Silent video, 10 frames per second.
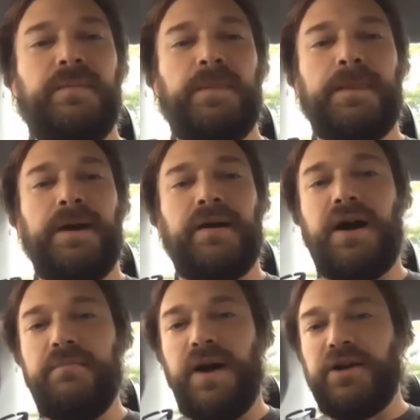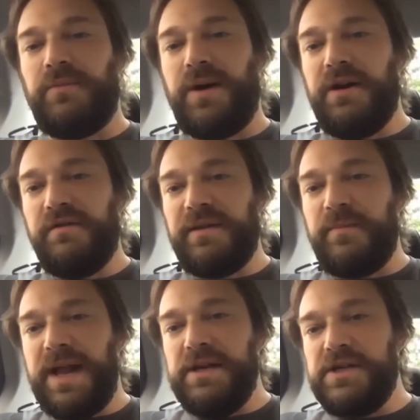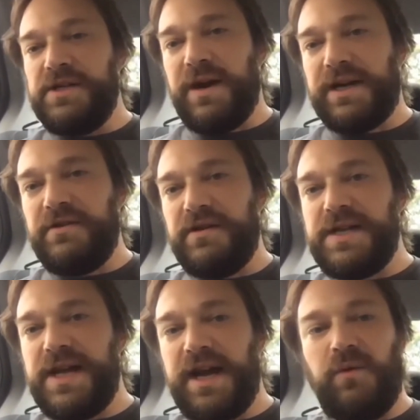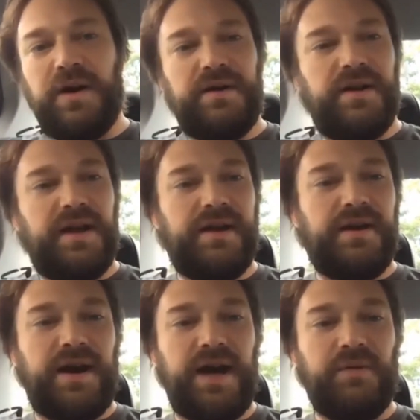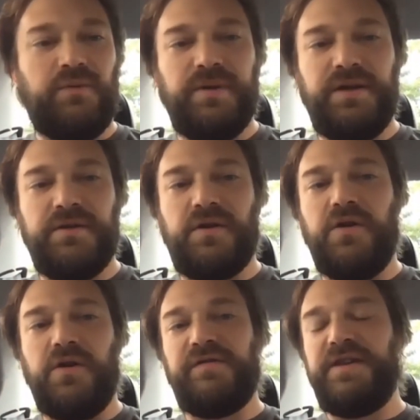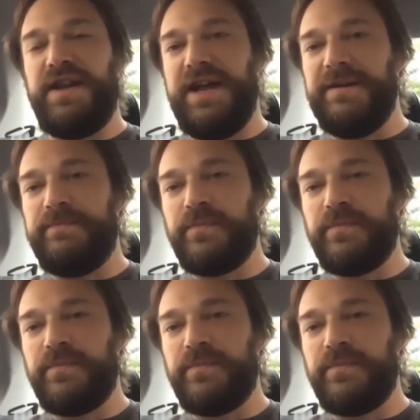I'm Michael Meyers. I'm the managing director at Tag1, and I will be your host today.